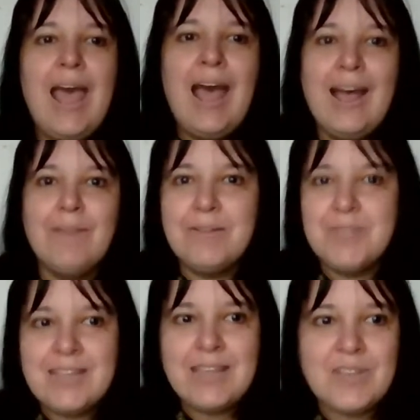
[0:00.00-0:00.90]
I
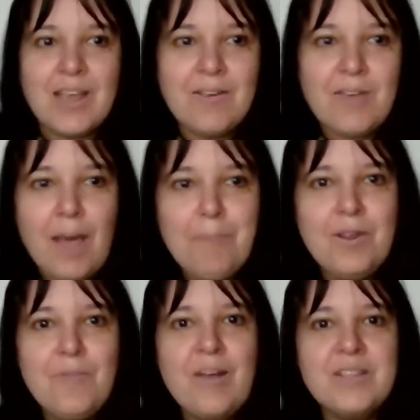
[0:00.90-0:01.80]
see there's
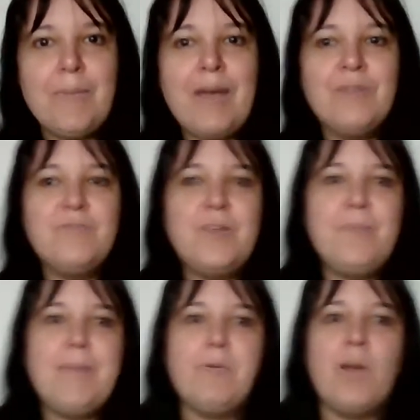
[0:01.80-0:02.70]
about a few
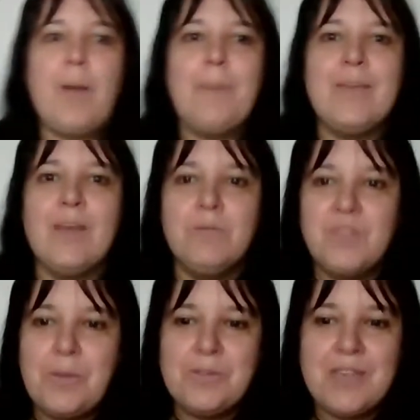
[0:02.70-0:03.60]
people popping on,
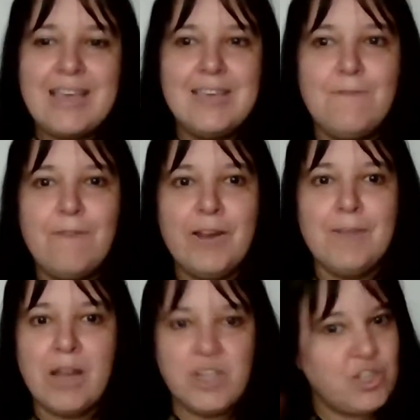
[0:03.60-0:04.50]
so thank you very
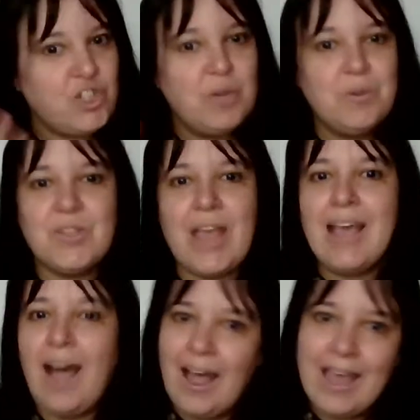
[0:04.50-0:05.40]
much. Do say
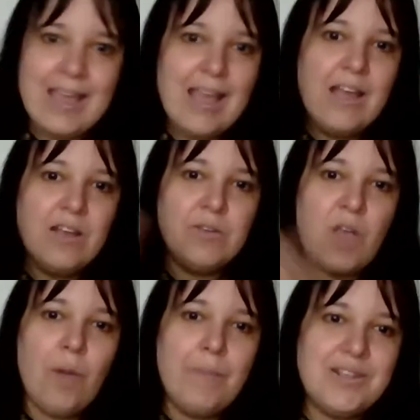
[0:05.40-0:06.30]
hi.
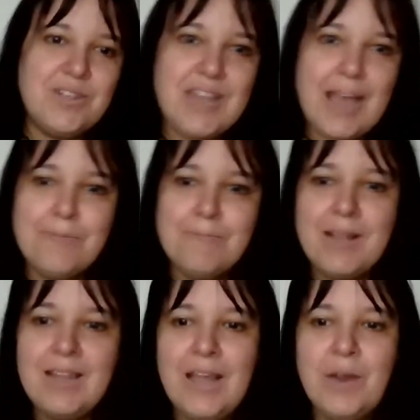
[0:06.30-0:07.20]
Comment down
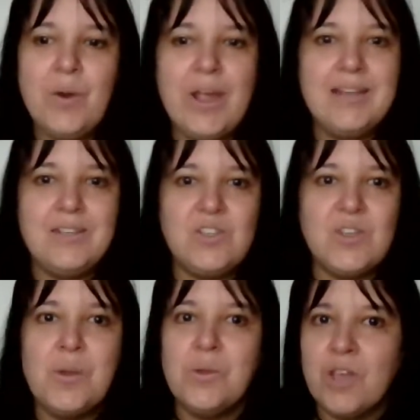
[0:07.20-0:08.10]
below
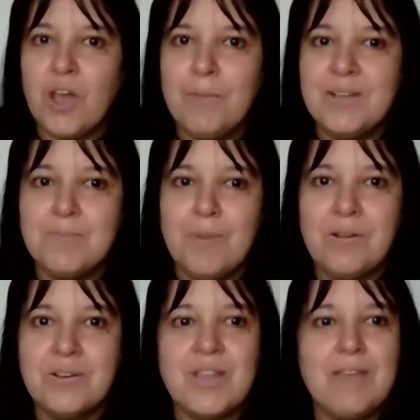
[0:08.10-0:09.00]
into the comments
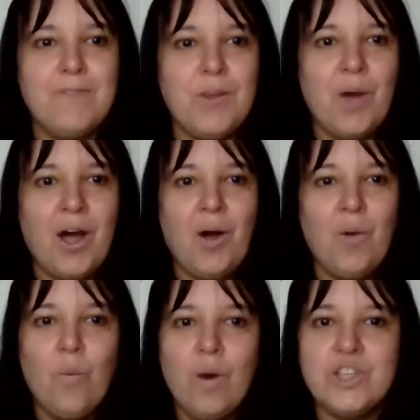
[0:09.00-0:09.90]
box if you are
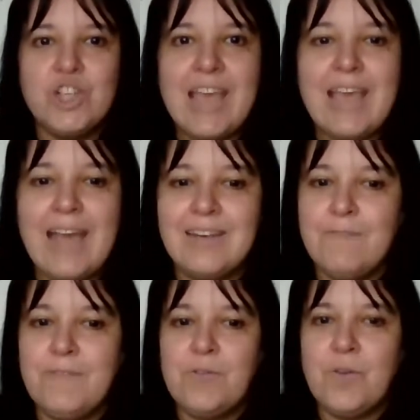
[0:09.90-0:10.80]
watching, and
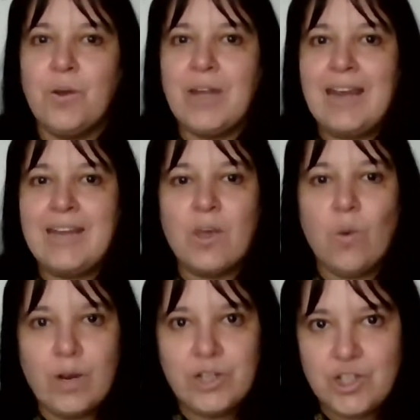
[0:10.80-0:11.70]
if you've got any
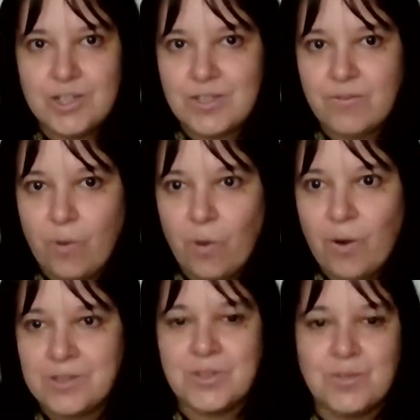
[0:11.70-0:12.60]
questions for
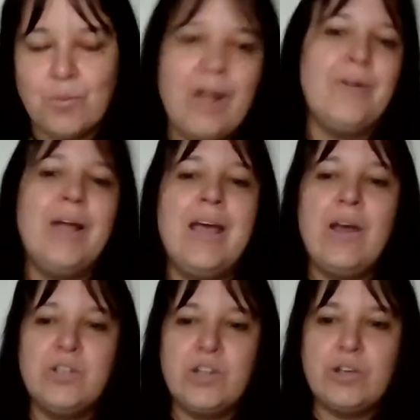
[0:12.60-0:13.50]
us as well,
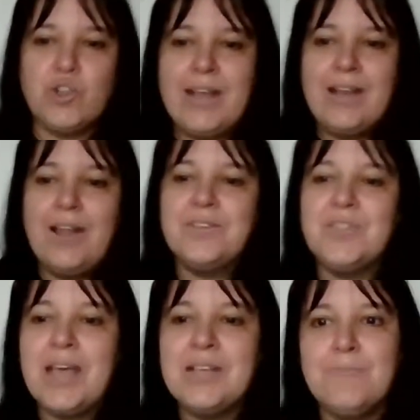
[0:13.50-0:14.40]
which I'll try and
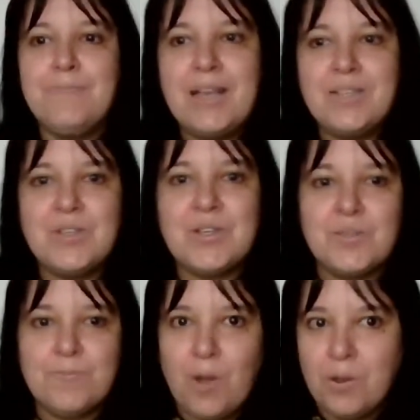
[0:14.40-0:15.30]
answer as best
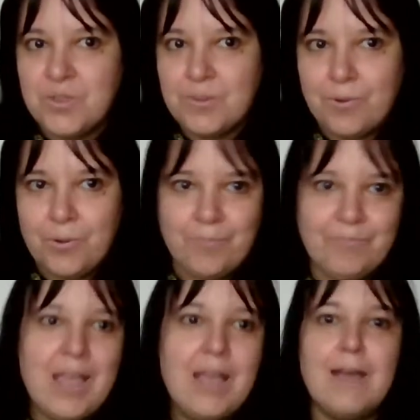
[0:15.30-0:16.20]
as possible.
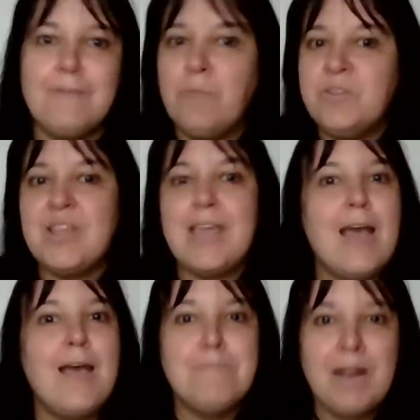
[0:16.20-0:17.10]
And obviously,
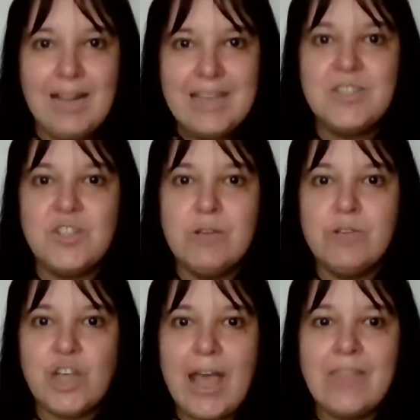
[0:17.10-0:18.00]
please do
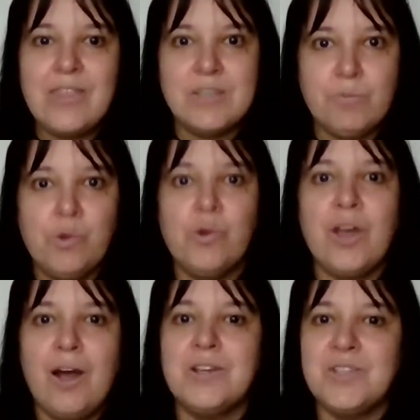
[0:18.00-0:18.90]
share this
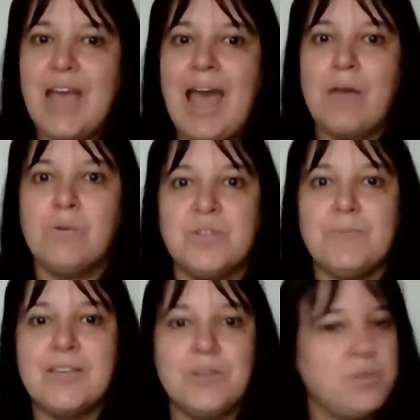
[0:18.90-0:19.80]
broadcast out,
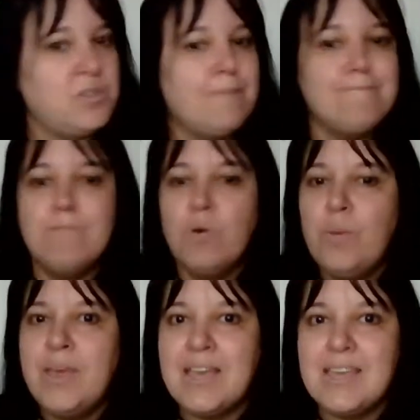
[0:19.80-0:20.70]
because the more
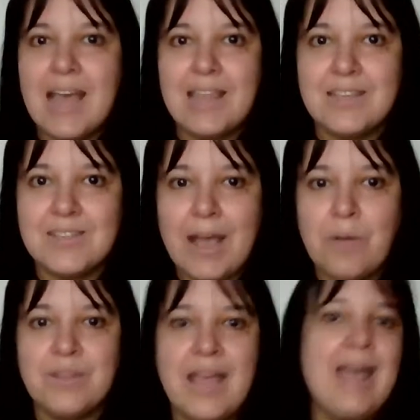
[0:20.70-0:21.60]
we can get this
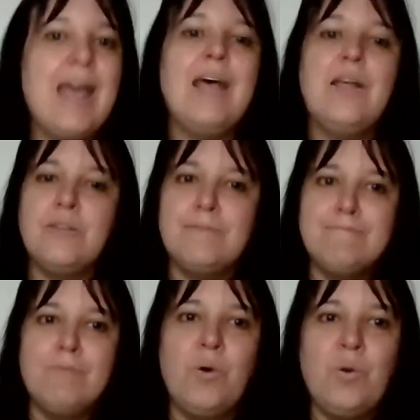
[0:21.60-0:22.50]
out there, the
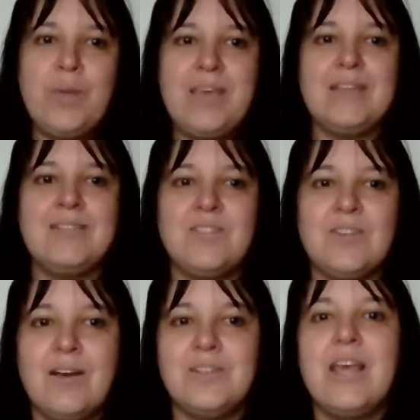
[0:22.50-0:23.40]
more we can
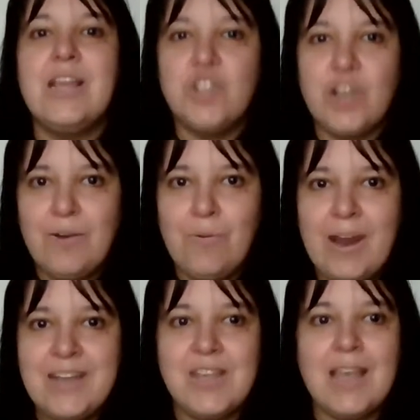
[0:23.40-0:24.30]
start
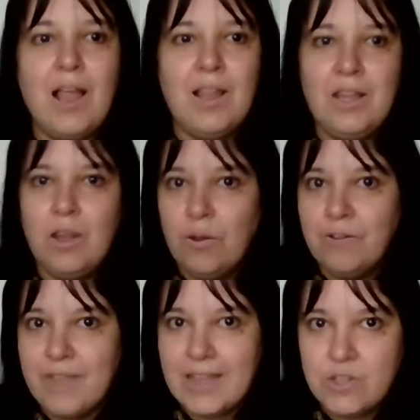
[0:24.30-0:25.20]
generating a lot
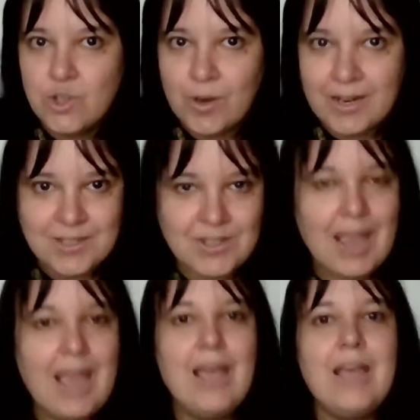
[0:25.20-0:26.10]
of interest,
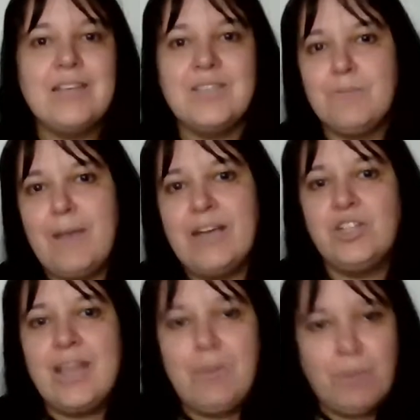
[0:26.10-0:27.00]

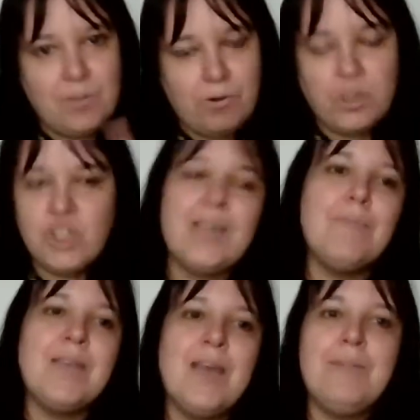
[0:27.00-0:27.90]
especially with the project
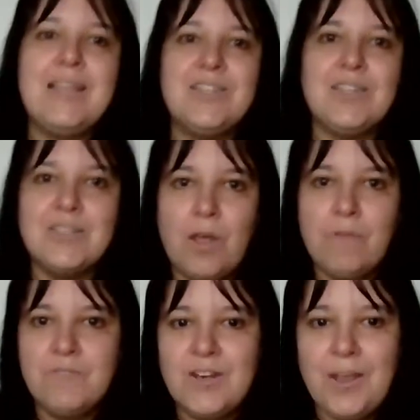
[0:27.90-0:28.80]
coming up later this
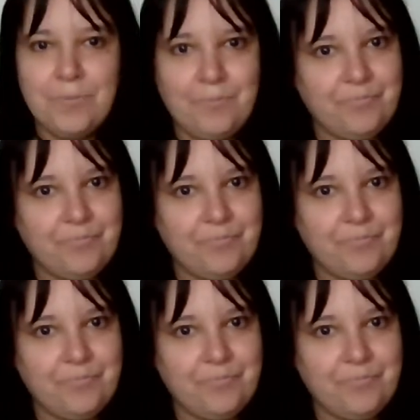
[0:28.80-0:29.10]
afternoon.